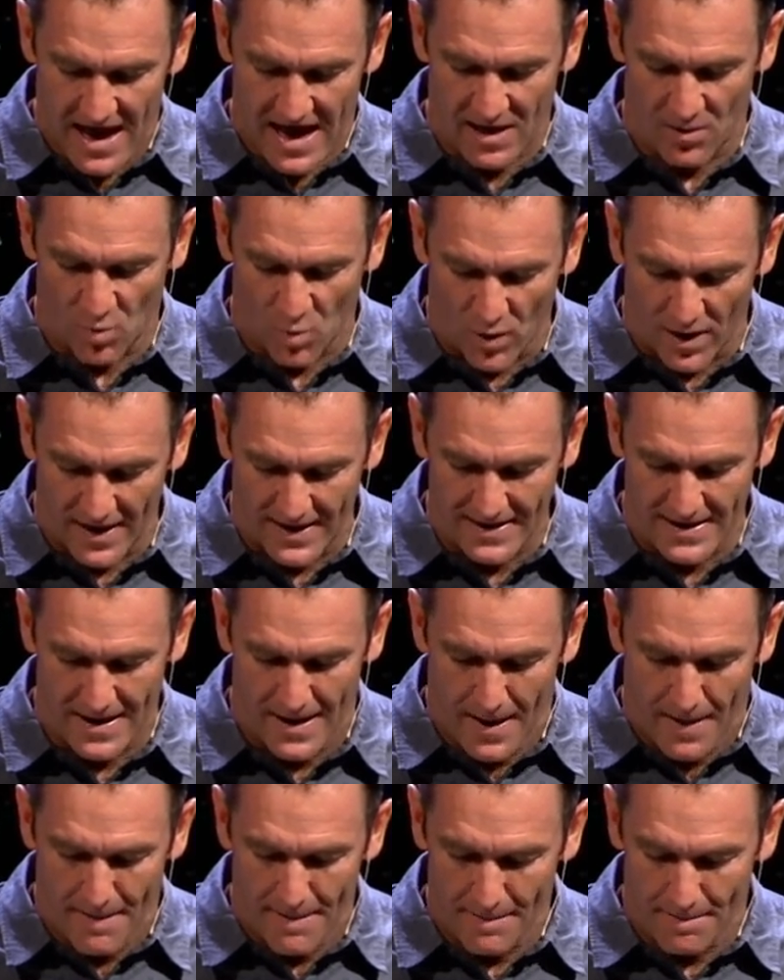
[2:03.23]
at $1
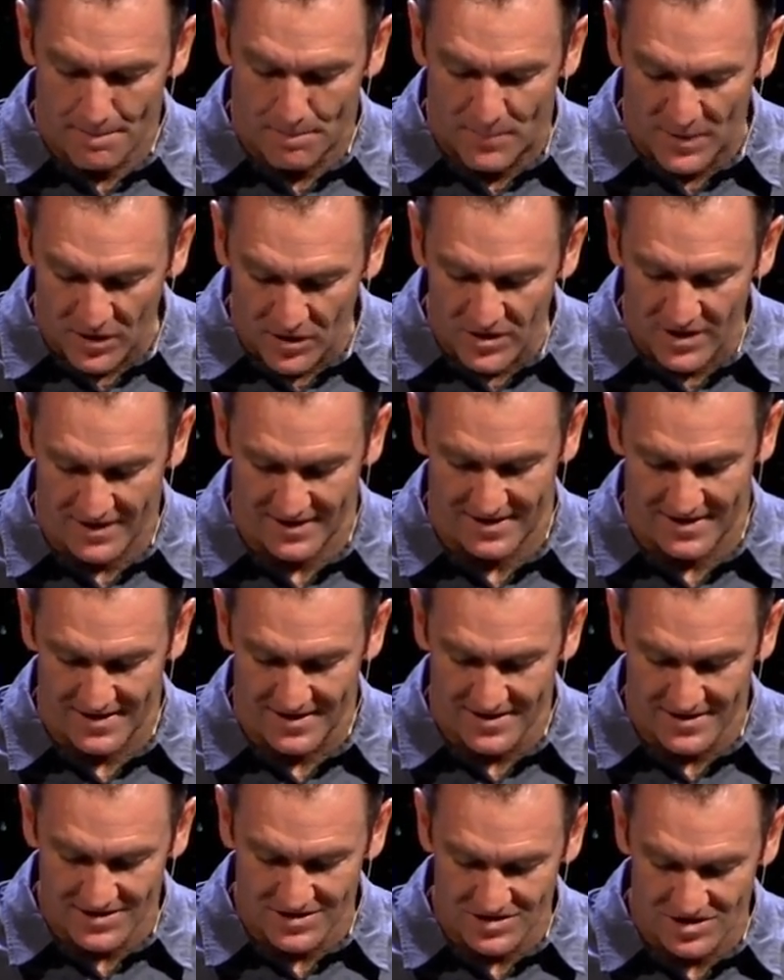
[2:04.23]
billion.
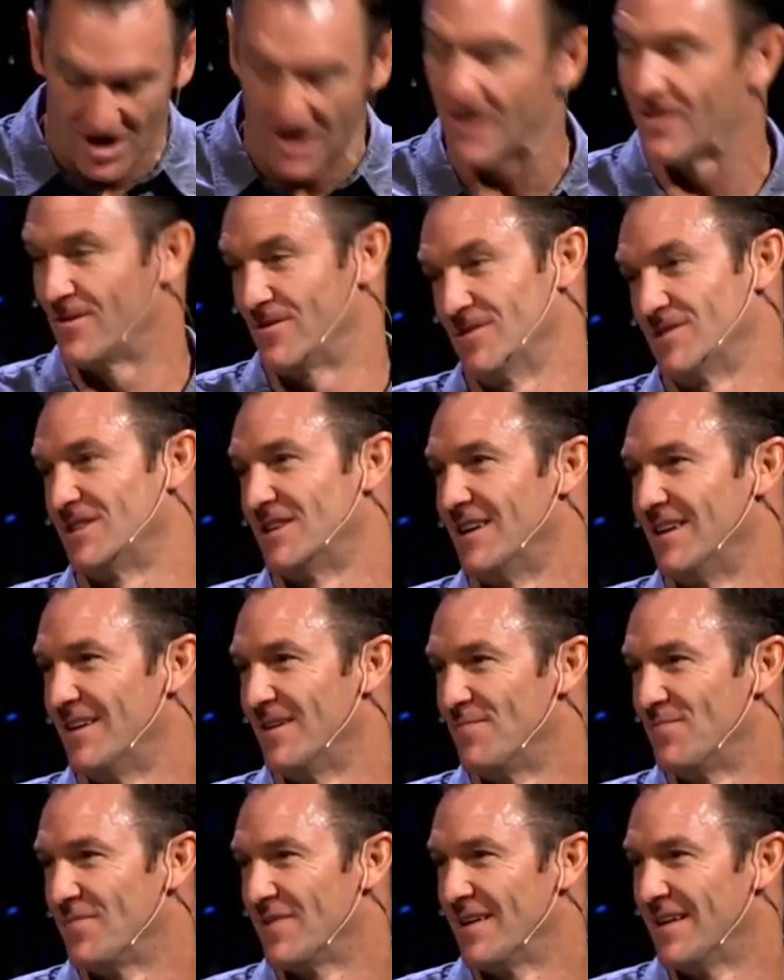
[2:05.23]

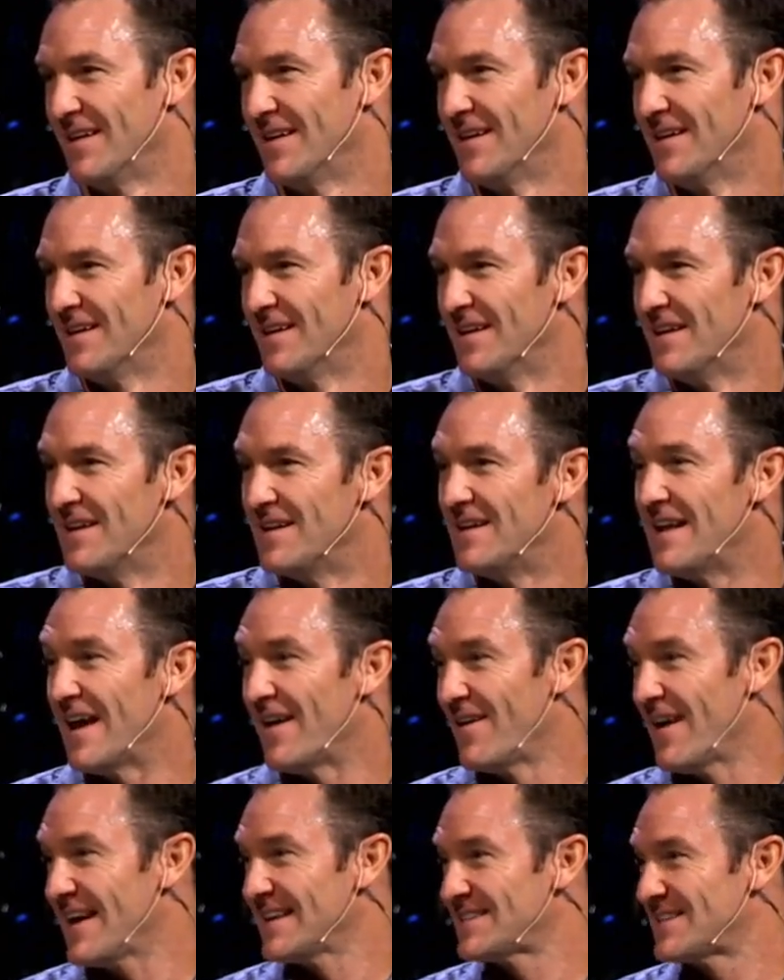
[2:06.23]
Now,
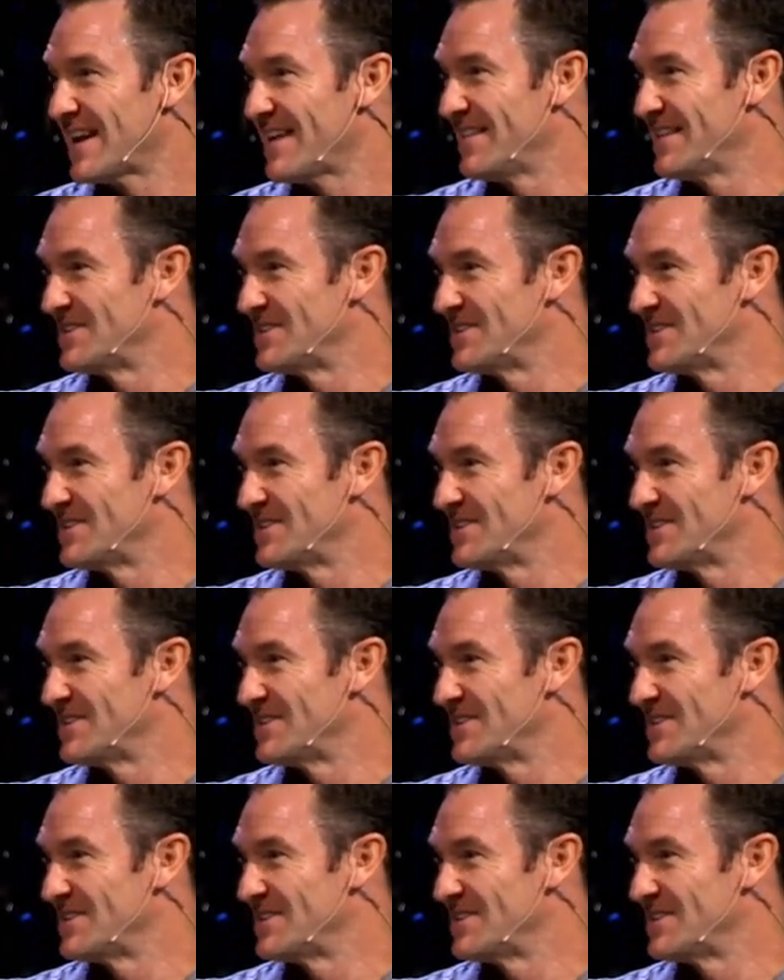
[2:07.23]
not saying